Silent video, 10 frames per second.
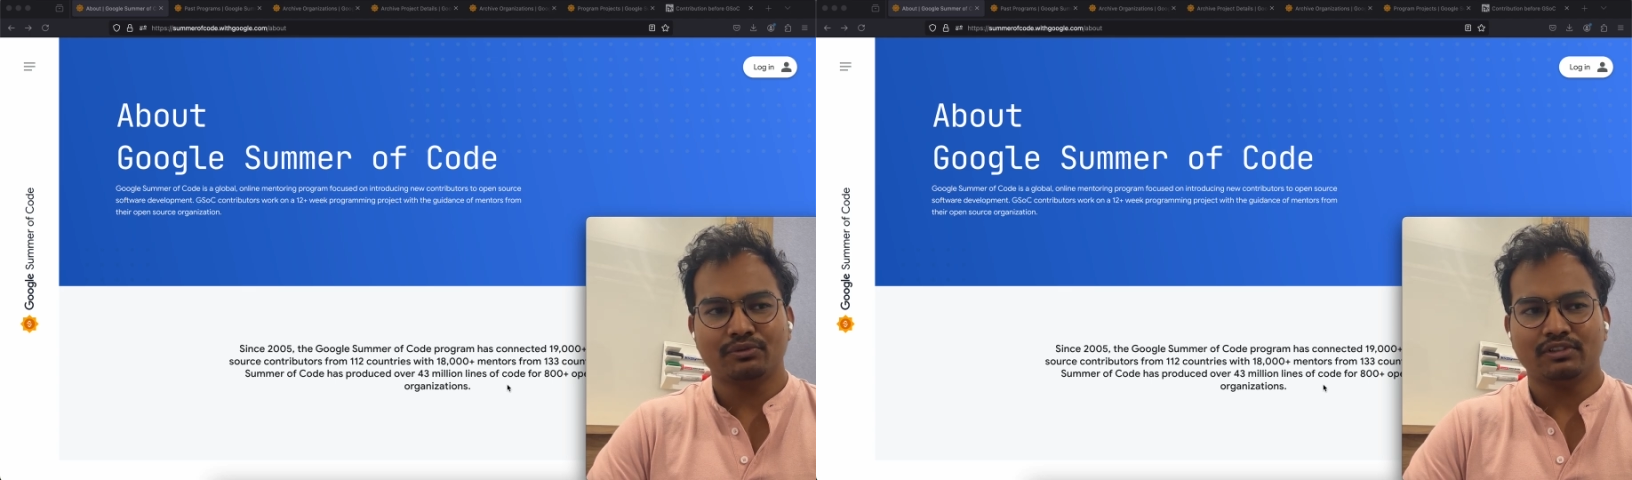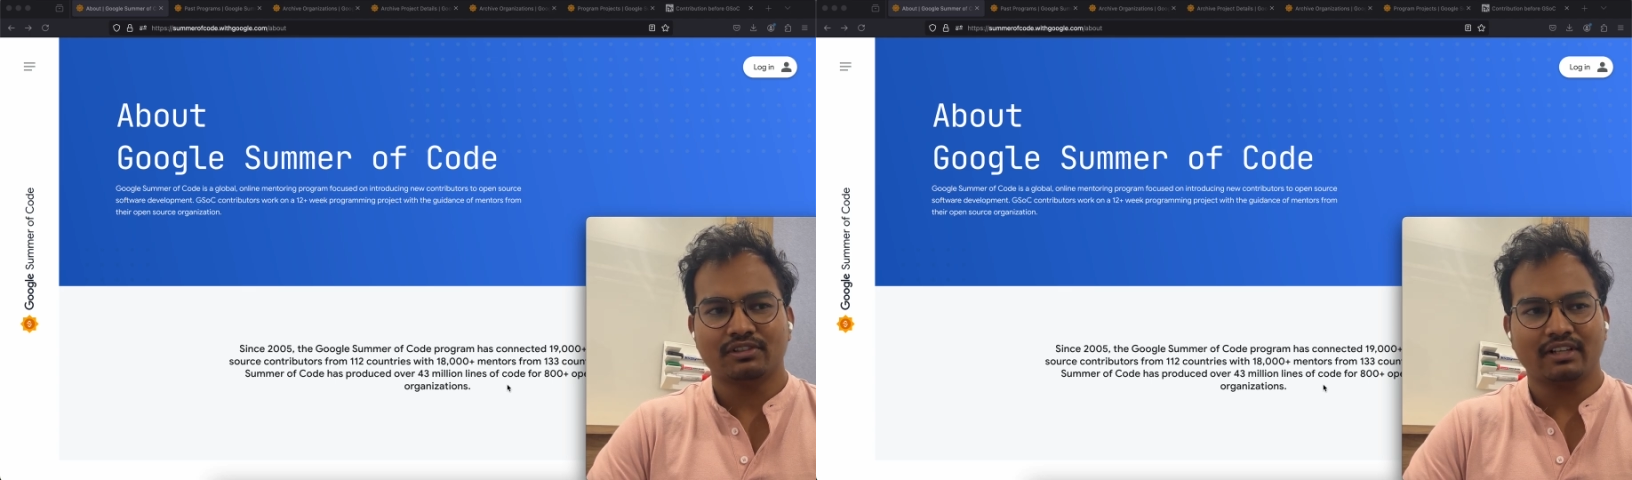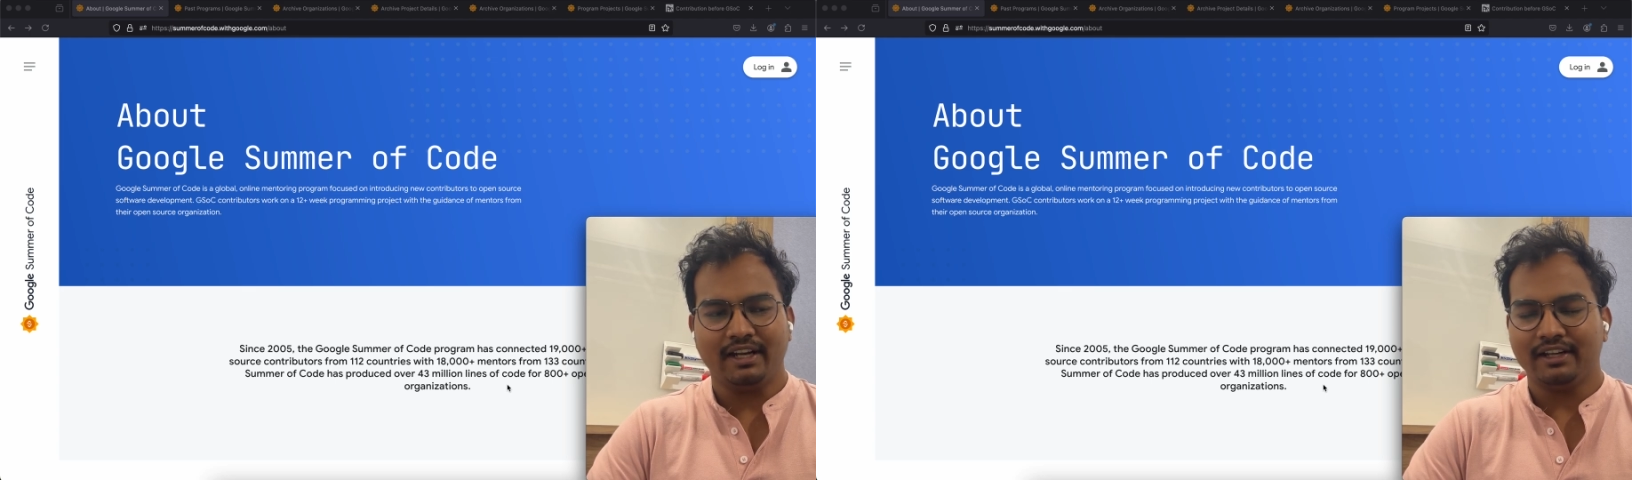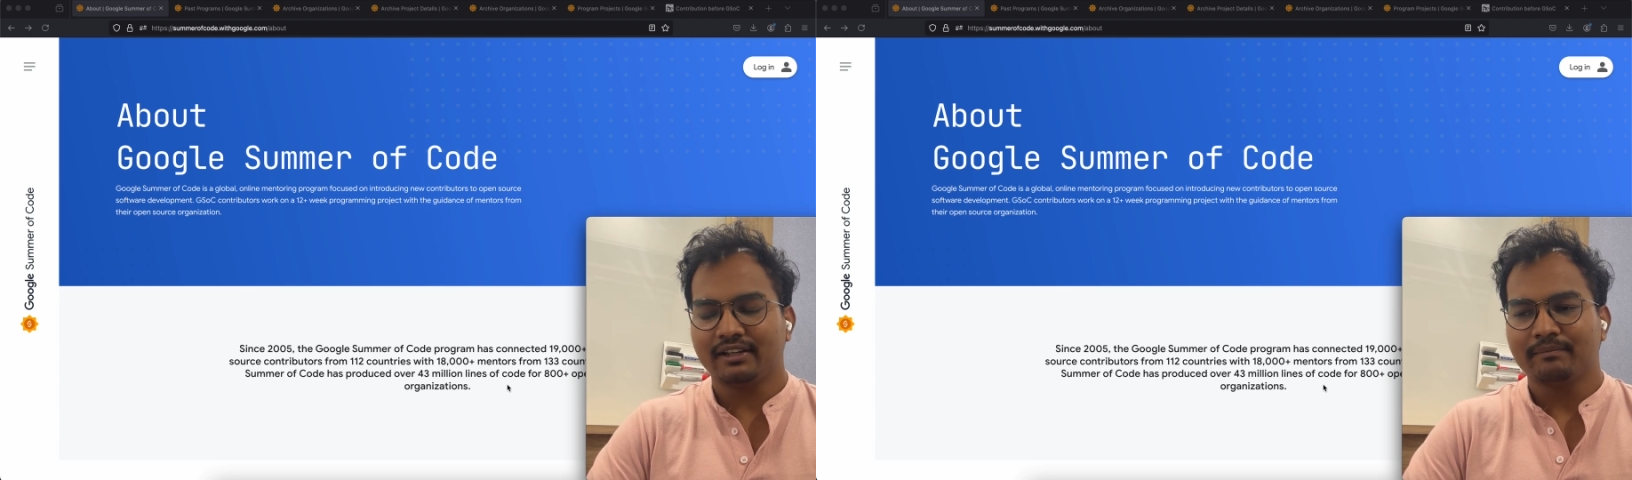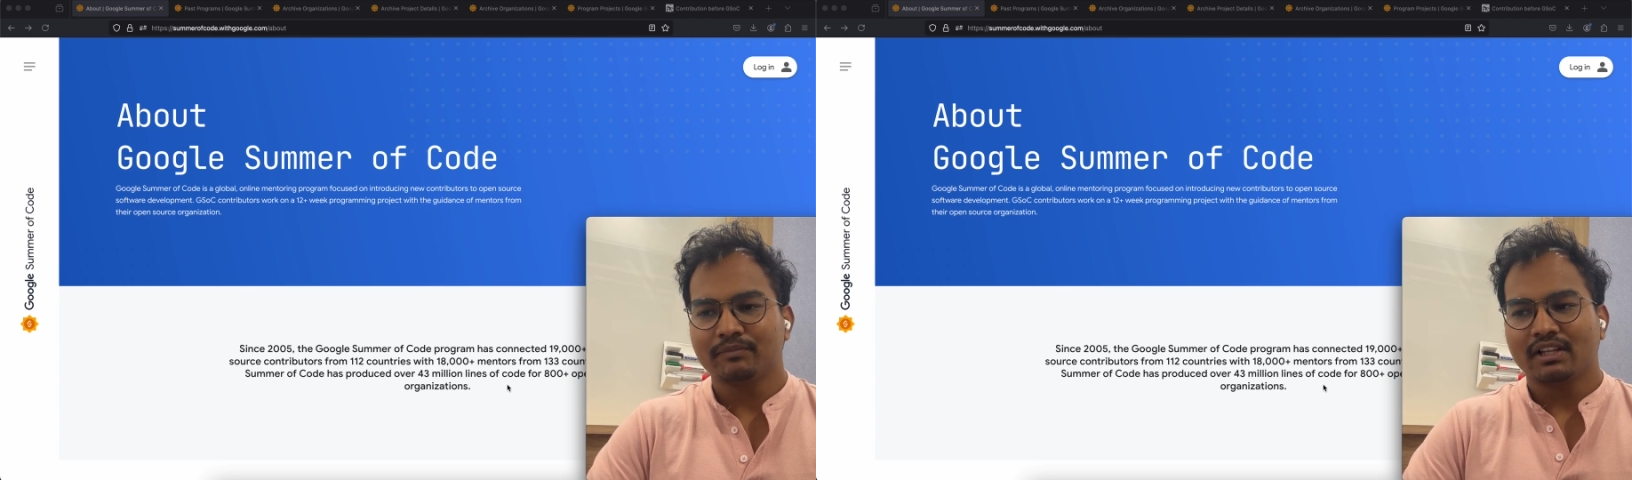open source
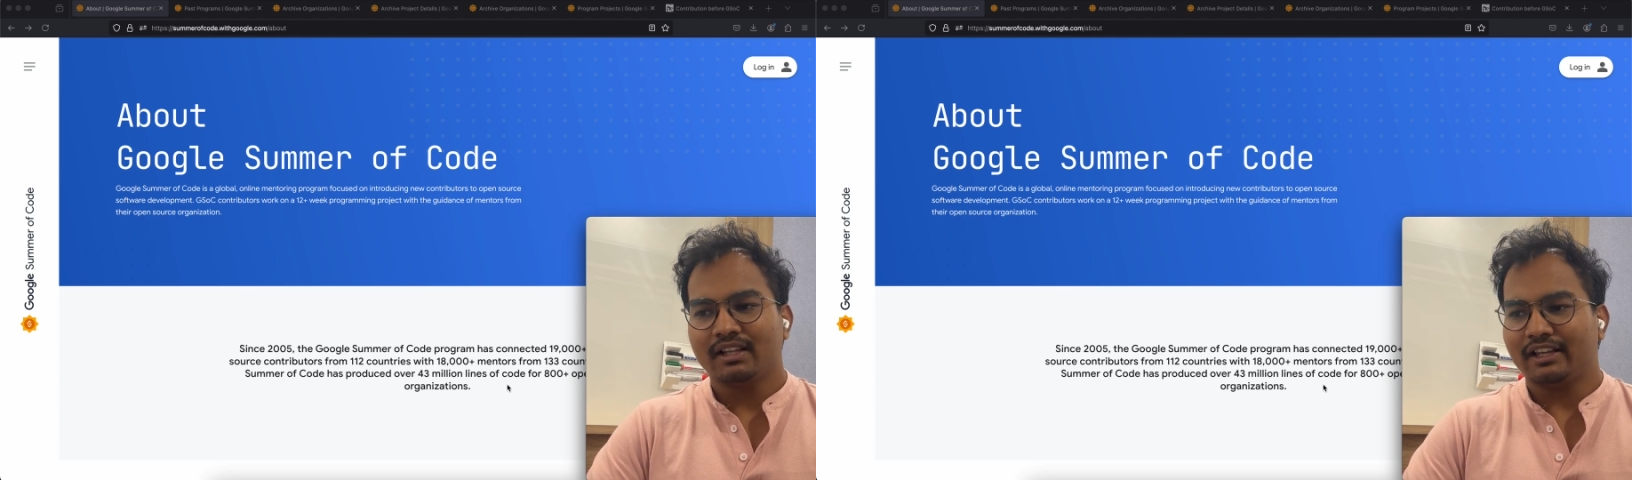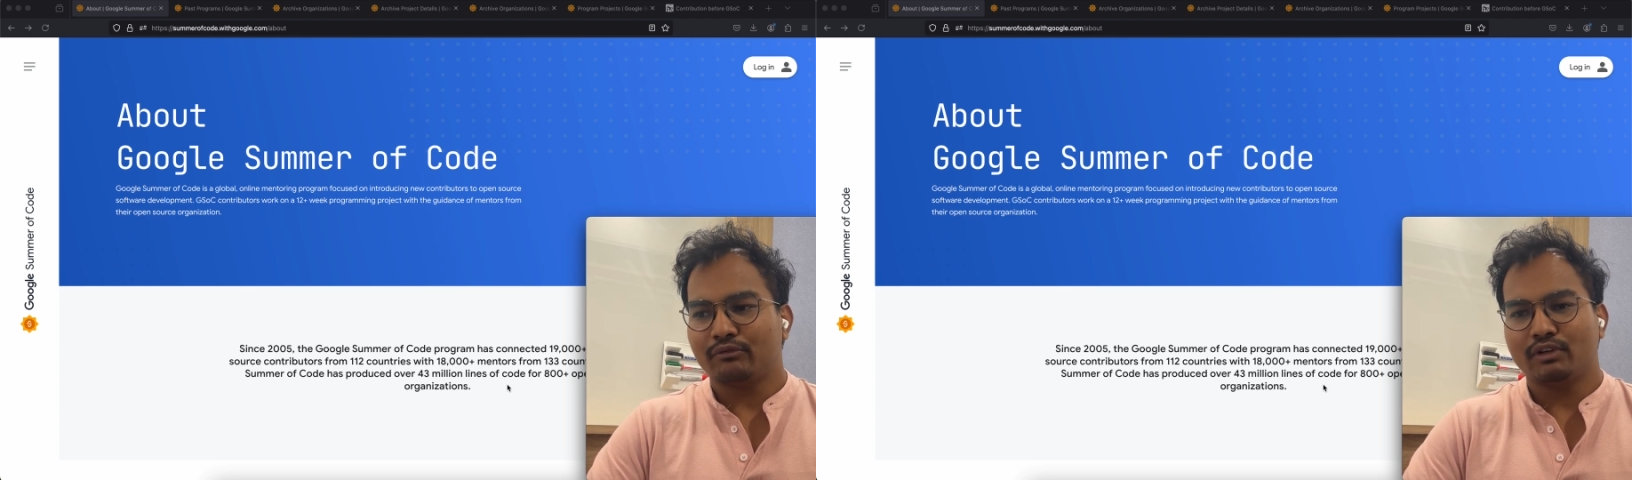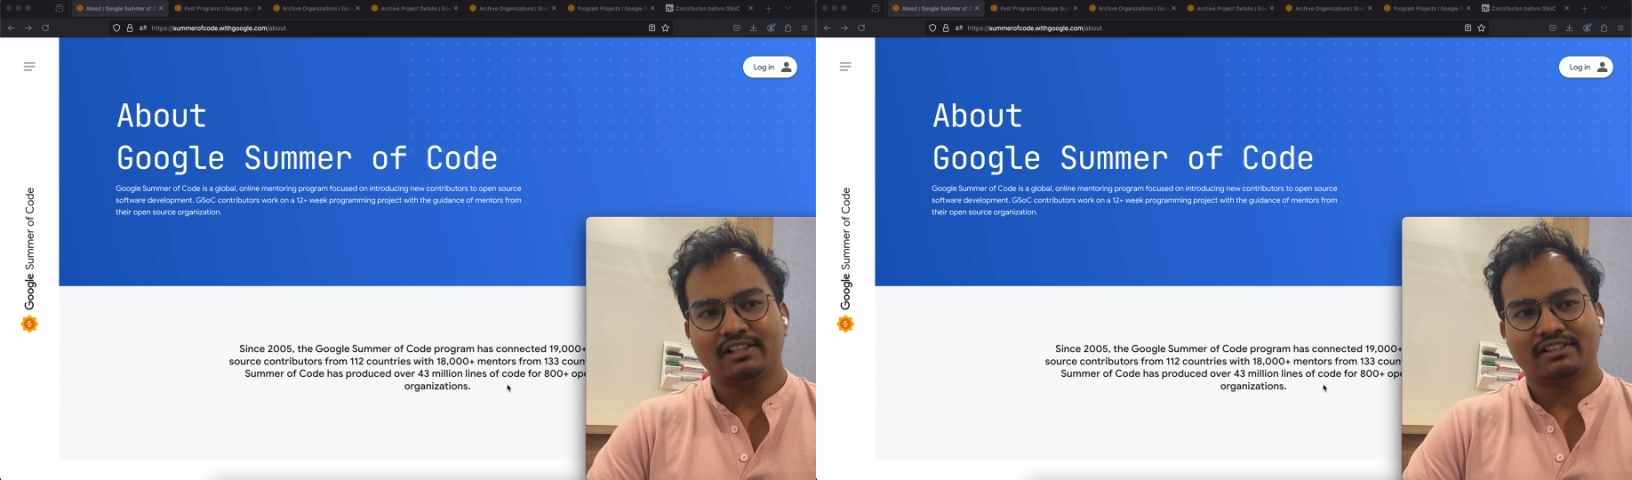tools, right?